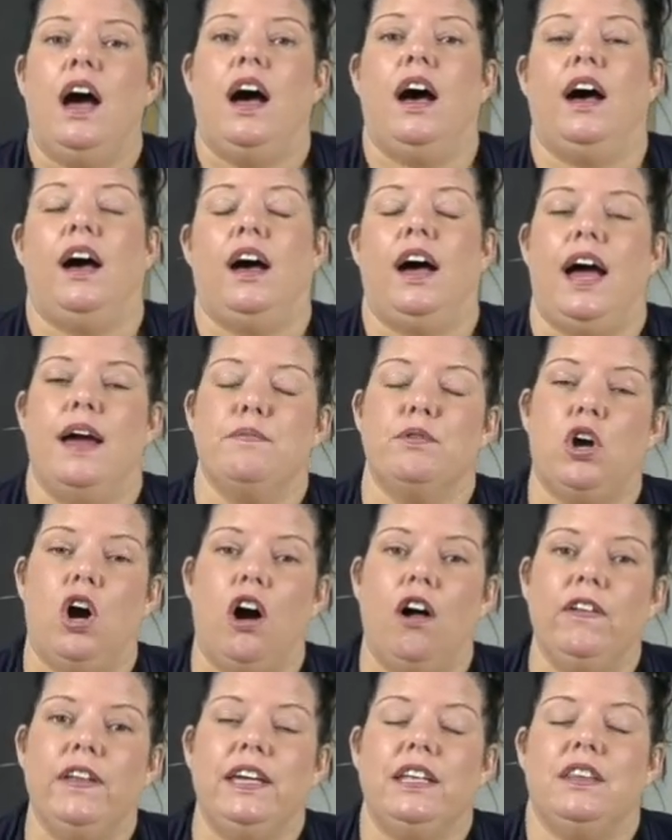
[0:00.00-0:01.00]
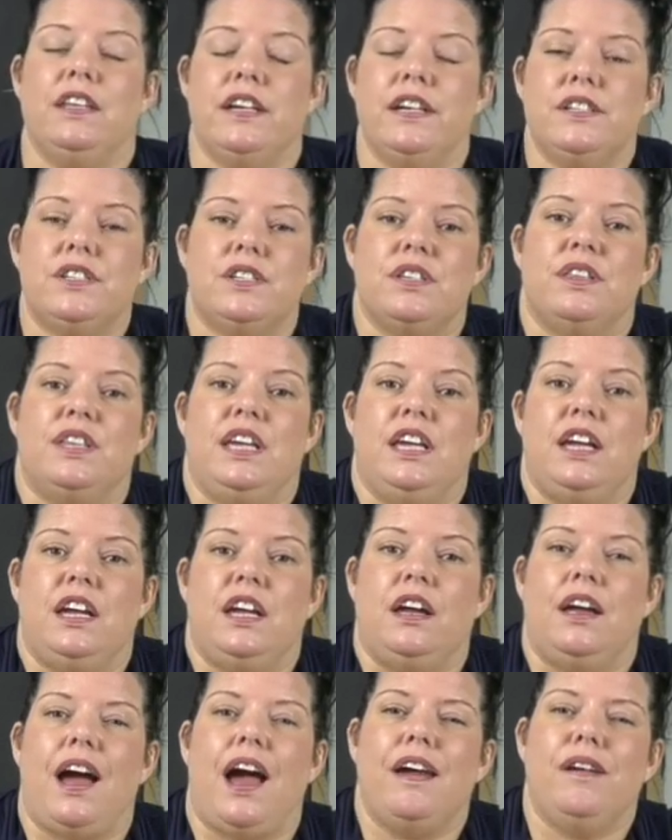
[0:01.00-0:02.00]
I'm calling this
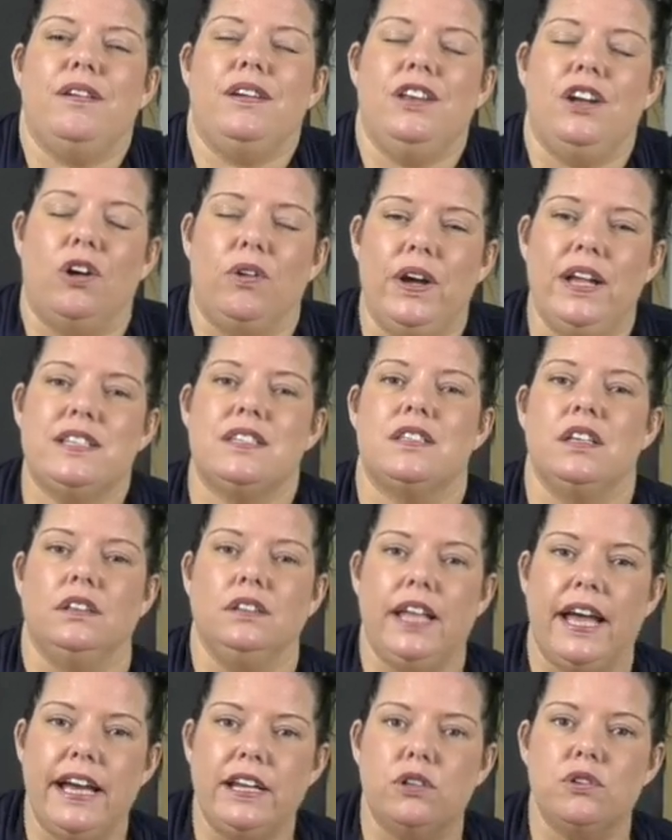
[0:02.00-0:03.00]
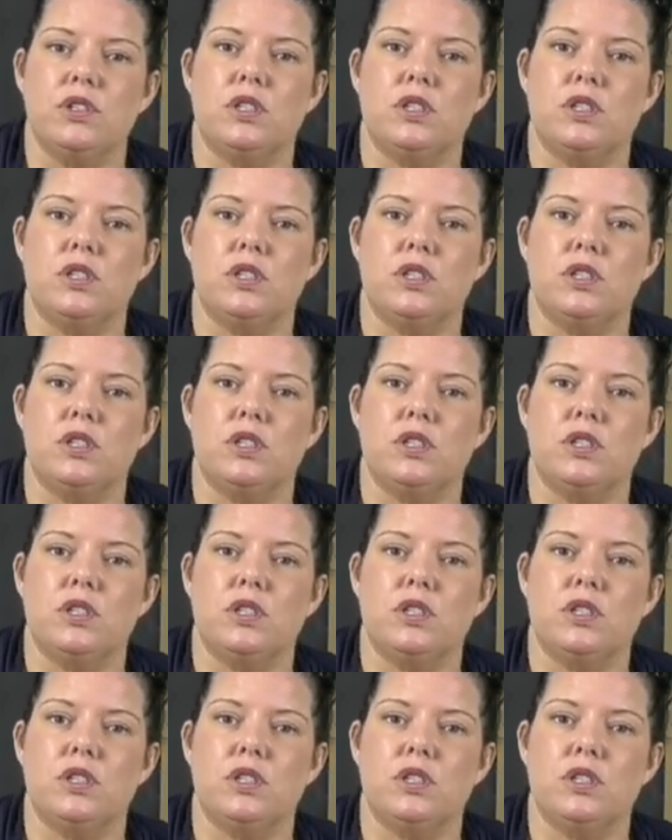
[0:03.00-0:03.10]
the, it's the ladle